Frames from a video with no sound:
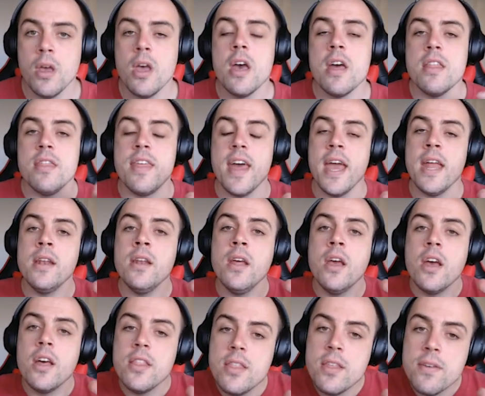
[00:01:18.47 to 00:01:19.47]
Then
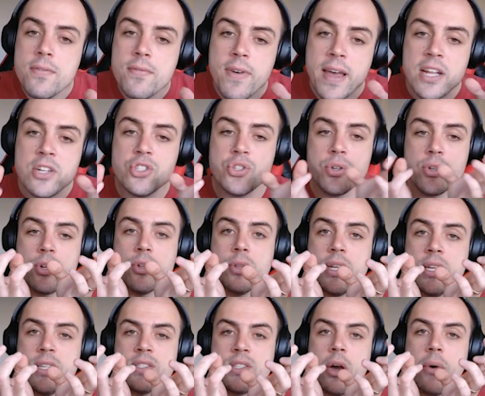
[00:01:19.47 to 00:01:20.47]
the ventricle
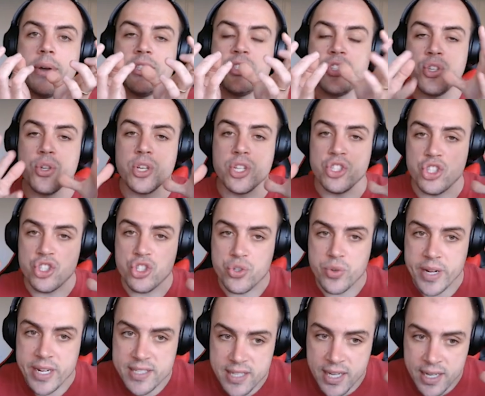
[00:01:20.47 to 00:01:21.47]
is going to
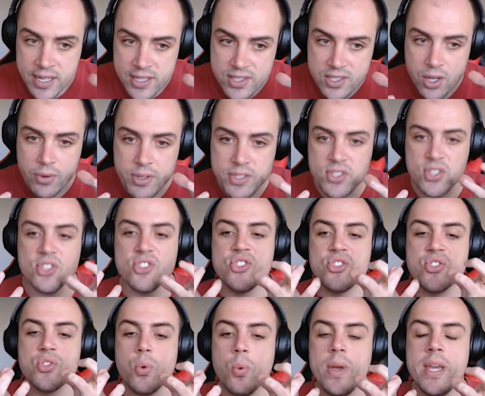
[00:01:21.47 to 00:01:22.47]
constrict and it's going to
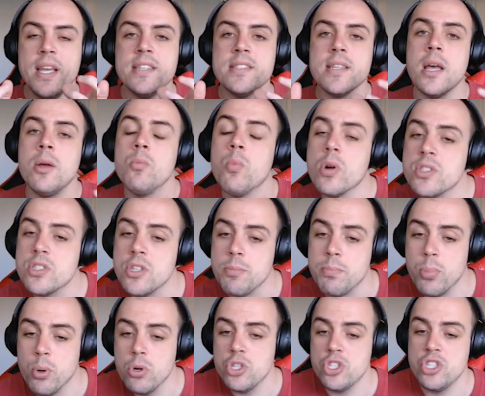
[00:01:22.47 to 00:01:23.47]
squeeze and want to
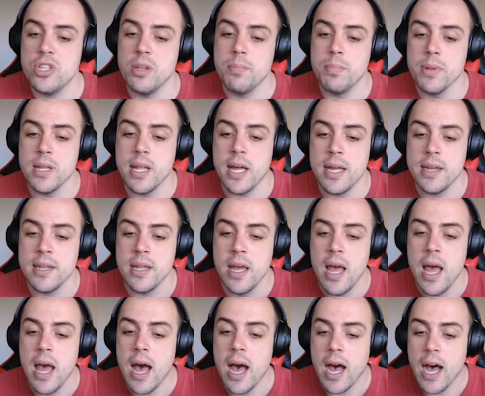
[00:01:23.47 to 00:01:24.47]
push the blood
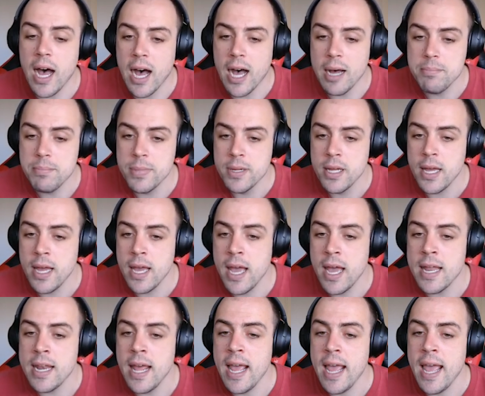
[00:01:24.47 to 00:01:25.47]
up
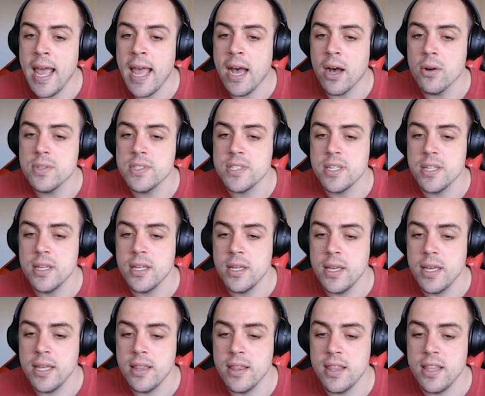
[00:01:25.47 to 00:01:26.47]
and out
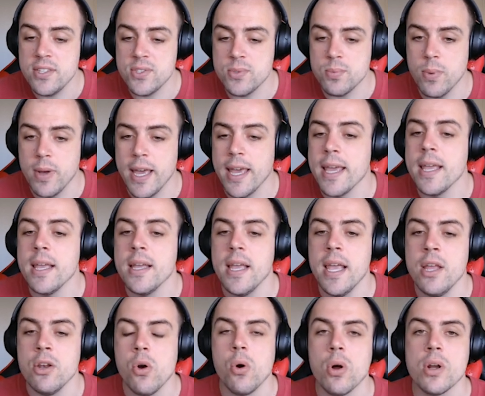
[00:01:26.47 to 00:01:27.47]
this way
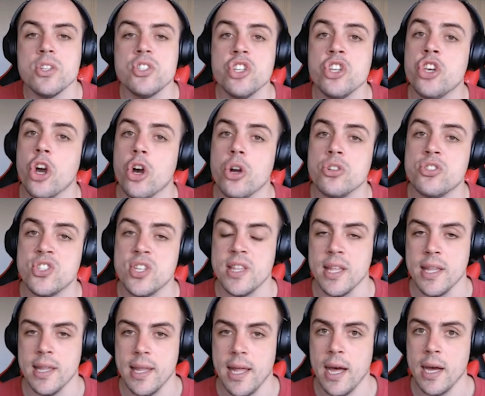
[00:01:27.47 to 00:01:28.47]
in order to go to the
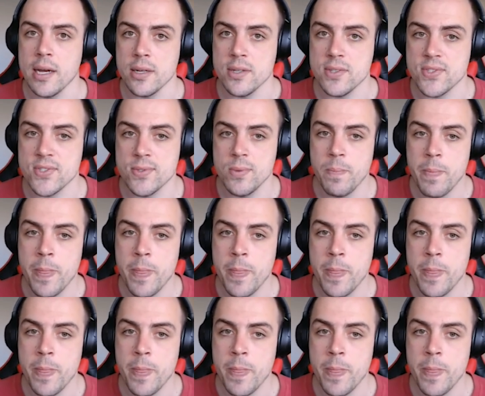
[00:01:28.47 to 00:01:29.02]
lungs.